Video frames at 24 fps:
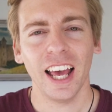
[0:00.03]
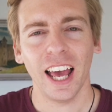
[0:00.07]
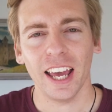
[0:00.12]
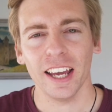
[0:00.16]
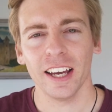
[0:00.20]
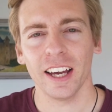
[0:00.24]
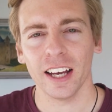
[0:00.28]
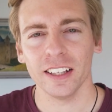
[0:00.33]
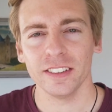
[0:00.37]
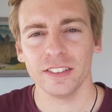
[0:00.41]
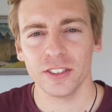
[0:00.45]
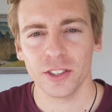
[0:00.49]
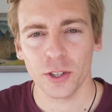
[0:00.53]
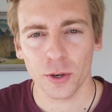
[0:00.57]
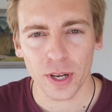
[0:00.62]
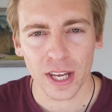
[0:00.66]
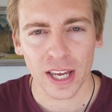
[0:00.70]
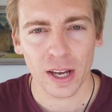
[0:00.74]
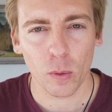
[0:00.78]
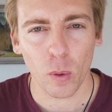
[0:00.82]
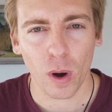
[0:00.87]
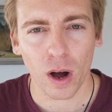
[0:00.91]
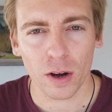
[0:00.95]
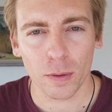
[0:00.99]
Hey guys, Stuart
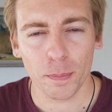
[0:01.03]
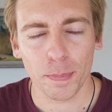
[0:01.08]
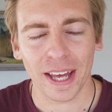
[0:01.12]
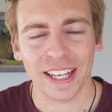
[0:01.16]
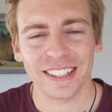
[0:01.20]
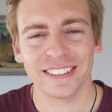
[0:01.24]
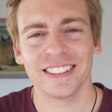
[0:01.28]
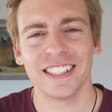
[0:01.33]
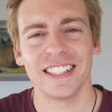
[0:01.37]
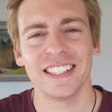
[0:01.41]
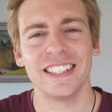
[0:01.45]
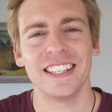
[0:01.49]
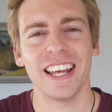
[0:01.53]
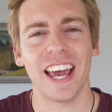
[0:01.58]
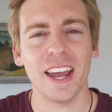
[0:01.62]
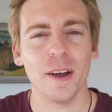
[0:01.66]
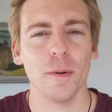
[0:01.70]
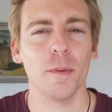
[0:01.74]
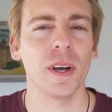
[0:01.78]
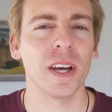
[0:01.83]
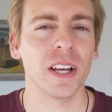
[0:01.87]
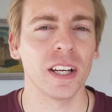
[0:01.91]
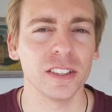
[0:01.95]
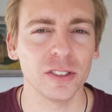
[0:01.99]
here, welcome back. Today
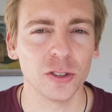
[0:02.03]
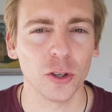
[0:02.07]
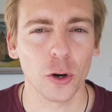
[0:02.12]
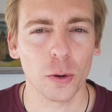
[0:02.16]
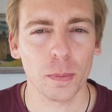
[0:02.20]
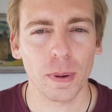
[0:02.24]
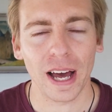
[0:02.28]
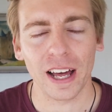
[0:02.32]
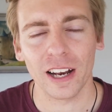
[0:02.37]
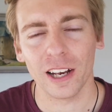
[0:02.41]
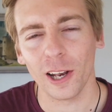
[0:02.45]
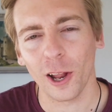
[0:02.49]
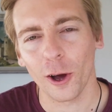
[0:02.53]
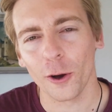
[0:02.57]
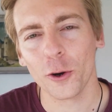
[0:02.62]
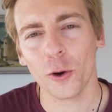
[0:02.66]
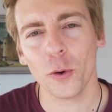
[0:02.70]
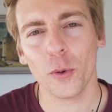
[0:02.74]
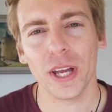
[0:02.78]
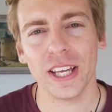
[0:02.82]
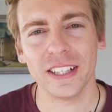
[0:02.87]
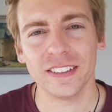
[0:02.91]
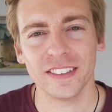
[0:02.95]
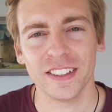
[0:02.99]
we're going to talk about
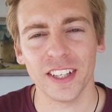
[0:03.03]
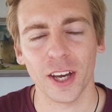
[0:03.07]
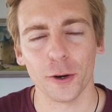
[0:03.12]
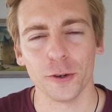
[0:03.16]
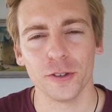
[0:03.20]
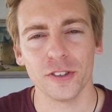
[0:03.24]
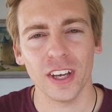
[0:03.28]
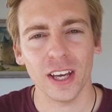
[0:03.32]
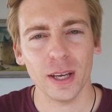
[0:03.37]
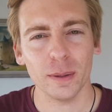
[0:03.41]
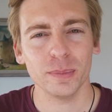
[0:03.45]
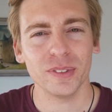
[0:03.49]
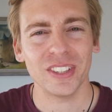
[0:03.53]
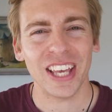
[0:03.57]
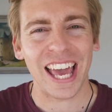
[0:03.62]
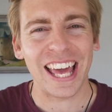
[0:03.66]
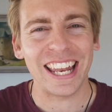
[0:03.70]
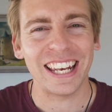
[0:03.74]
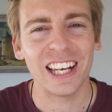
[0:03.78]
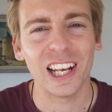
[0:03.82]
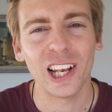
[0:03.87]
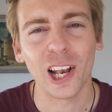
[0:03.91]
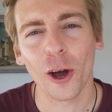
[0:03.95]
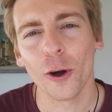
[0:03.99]
local SEO tips
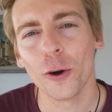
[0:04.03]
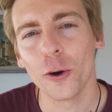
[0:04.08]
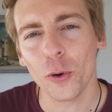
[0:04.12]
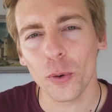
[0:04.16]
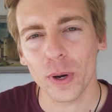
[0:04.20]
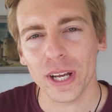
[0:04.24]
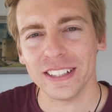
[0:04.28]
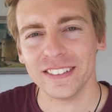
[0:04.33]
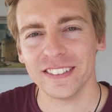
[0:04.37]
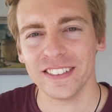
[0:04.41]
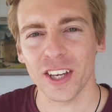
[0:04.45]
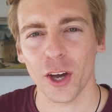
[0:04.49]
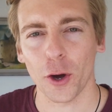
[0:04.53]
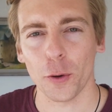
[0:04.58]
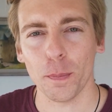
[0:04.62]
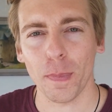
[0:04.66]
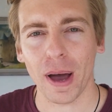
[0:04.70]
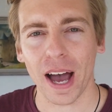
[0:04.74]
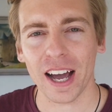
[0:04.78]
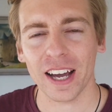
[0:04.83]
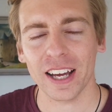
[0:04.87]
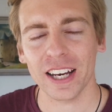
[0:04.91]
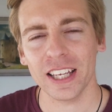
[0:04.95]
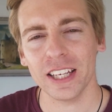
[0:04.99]
and local SEO
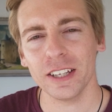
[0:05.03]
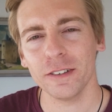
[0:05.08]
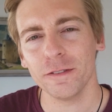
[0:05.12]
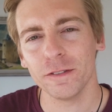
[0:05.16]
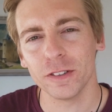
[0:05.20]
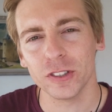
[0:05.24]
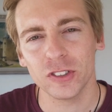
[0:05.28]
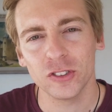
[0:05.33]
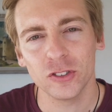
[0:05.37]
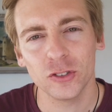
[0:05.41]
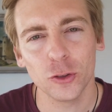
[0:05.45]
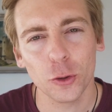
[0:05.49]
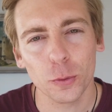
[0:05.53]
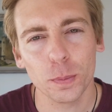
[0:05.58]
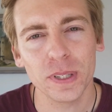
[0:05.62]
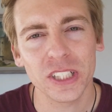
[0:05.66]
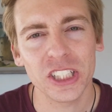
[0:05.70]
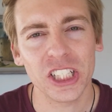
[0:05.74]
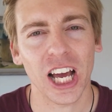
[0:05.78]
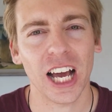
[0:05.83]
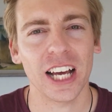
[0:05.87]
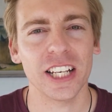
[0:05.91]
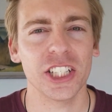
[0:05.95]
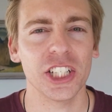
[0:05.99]
marketing for
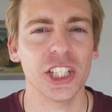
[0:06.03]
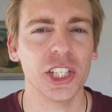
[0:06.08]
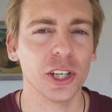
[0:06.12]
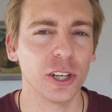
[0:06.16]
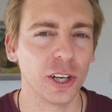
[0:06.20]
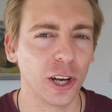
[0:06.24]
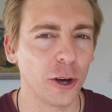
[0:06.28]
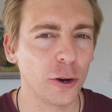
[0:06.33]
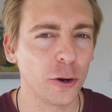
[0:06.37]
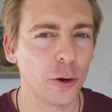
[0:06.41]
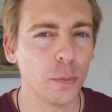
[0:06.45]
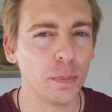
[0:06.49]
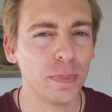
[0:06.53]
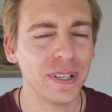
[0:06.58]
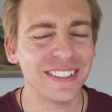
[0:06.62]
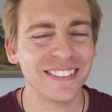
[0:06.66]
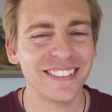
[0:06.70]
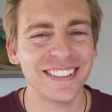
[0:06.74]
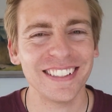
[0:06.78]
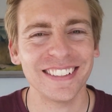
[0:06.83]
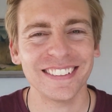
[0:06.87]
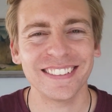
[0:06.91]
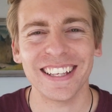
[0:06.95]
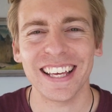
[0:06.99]
supercharging your local
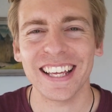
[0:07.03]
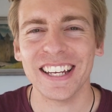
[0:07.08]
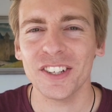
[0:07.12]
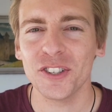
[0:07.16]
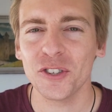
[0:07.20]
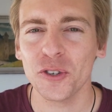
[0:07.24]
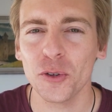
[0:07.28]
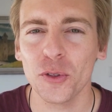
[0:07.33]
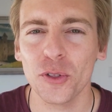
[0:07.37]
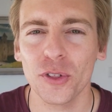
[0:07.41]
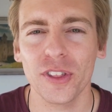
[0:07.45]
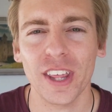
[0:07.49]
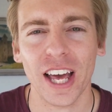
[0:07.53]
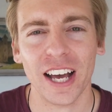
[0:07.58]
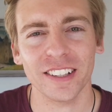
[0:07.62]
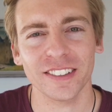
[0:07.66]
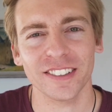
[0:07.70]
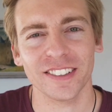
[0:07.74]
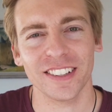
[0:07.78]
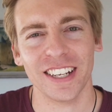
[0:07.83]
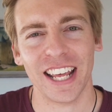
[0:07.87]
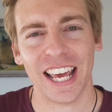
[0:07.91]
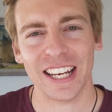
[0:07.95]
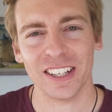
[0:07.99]
business in
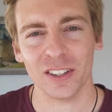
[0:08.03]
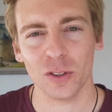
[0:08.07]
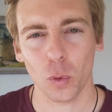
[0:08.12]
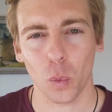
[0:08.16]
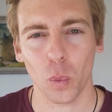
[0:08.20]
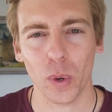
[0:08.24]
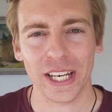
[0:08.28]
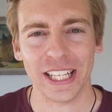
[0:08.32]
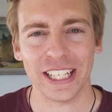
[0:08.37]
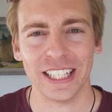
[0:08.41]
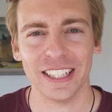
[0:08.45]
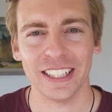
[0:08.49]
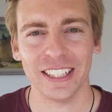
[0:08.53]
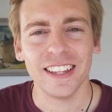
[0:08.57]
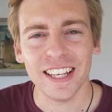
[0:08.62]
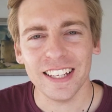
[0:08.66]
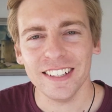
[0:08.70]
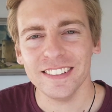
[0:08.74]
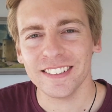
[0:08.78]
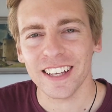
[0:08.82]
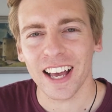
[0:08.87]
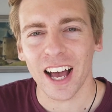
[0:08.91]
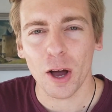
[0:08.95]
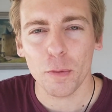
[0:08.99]
2020.
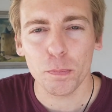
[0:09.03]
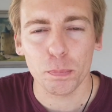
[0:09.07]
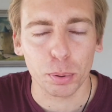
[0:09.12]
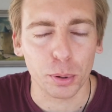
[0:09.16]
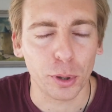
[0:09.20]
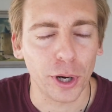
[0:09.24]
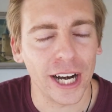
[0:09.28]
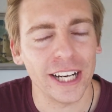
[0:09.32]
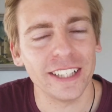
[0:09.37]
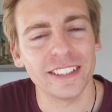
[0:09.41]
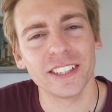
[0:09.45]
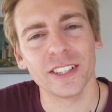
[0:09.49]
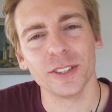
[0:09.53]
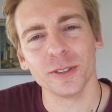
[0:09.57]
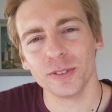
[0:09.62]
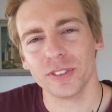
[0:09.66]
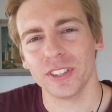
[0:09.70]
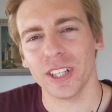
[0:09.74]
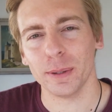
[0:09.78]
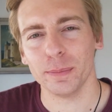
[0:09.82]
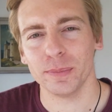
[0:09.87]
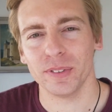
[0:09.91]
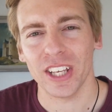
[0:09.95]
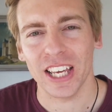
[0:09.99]
These are practical
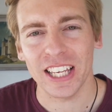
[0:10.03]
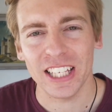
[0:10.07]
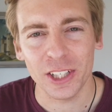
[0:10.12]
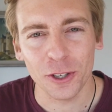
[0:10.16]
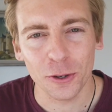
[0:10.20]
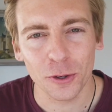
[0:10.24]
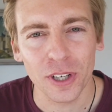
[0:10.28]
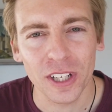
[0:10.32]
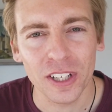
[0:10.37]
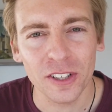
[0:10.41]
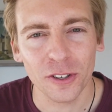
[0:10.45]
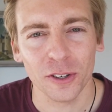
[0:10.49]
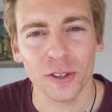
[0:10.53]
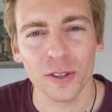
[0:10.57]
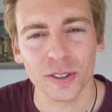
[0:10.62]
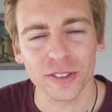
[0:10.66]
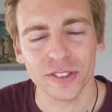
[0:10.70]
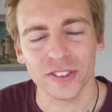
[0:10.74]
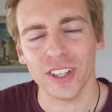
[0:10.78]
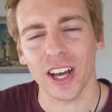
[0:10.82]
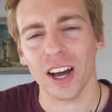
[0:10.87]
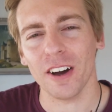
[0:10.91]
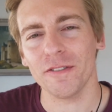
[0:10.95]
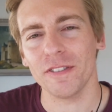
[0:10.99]
tips that you can do
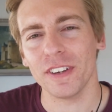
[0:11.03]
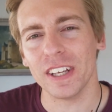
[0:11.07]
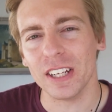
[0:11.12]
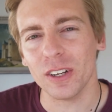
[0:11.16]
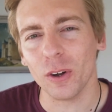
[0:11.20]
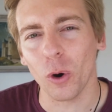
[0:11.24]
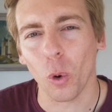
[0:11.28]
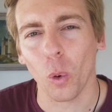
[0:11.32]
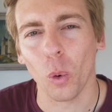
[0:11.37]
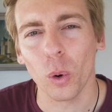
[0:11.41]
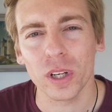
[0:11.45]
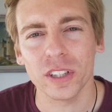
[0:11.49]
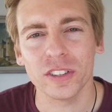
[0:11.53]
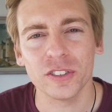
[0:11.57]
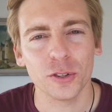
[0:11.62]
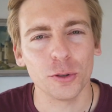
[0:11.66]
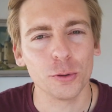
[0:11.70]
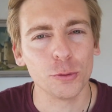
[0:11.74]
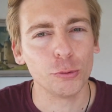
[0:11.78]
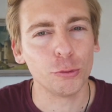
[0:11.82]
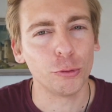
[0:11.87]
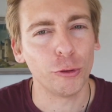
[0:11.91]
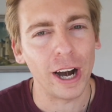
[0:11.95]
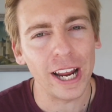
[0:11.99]
yourself in order
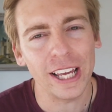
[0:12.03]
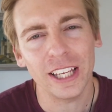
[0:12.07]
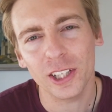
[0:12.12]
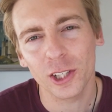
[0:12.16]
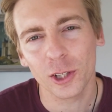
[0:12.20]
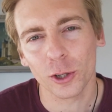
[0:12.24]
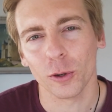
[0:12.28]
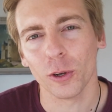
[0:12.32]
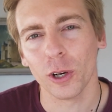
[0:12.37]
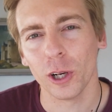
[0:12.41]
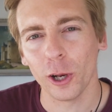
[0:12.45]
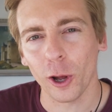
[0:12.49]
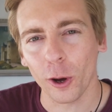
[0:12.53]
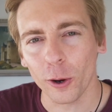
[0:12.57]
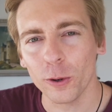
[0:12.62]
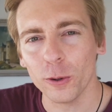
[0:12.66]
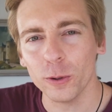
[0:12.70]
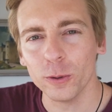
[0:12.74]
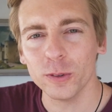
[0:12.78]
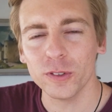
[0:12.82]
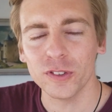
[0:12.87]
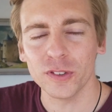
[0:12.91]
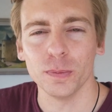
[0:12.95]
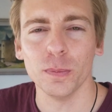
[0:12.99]
to rank your
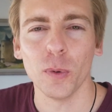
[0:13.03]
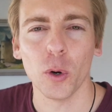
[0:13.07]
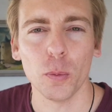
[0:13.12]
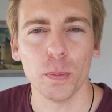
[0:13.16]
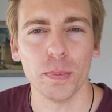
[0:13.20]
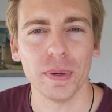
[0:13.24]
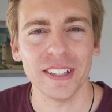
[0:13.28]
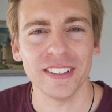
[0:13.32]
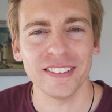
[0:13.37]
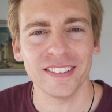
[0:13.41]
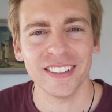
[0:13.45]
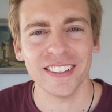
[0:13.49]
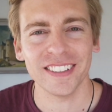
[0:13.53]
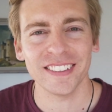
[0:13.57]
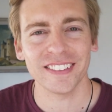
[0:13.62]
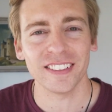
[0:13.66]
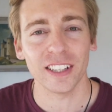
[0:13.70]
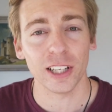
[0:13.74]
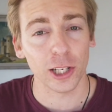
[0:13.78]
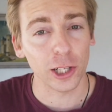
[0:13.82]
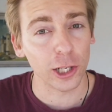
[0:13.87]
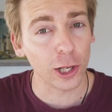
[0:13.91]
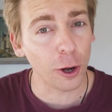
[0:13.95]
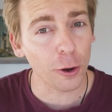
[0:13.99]
local small
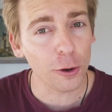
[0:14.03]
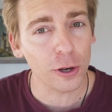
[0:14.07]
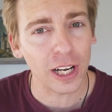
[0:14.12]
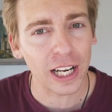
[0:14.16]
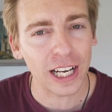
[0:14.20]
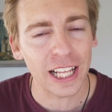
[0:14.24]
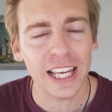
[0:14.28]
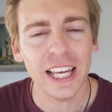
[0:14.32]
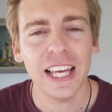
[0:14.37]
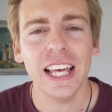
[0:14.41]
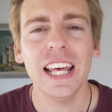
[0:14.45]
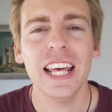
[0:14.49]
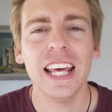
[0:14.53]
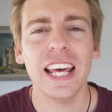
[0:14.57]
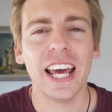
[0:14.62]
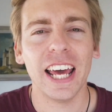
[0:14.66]
business locally